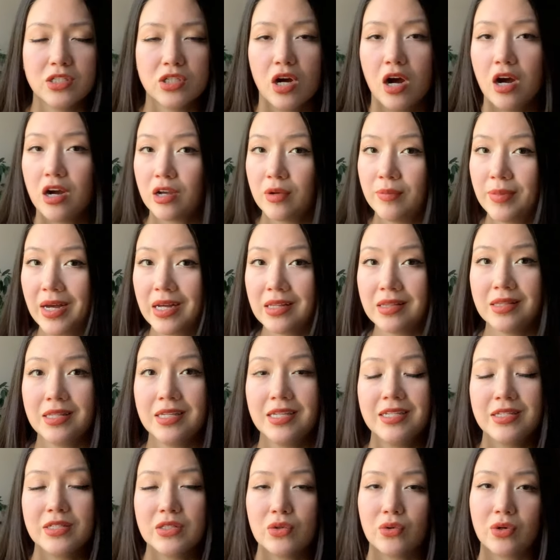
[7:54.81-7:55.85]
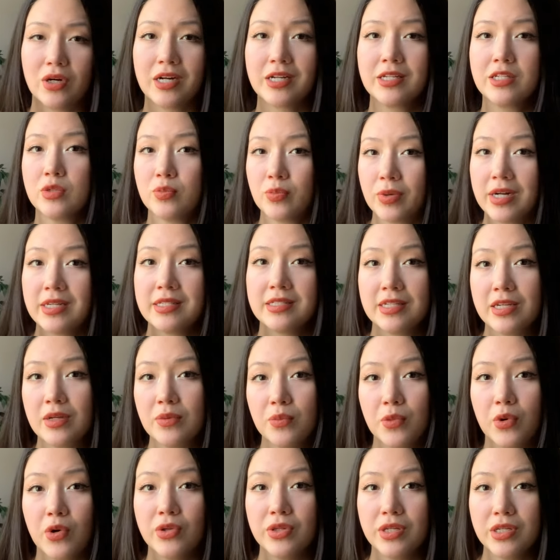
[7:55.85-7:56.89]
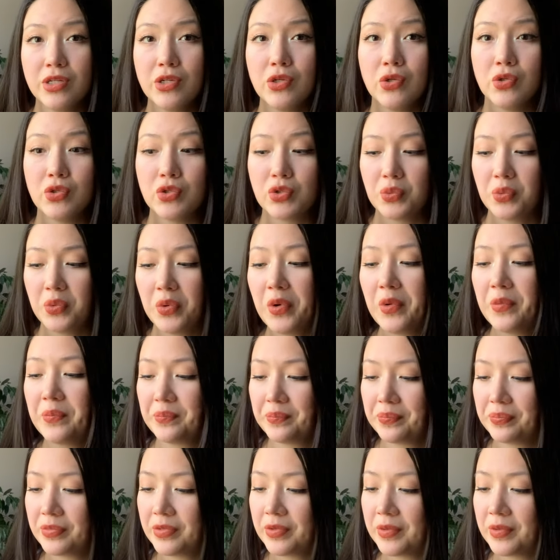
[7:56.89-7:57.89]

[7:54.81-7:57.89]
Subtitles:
talk about this or express it more than usual.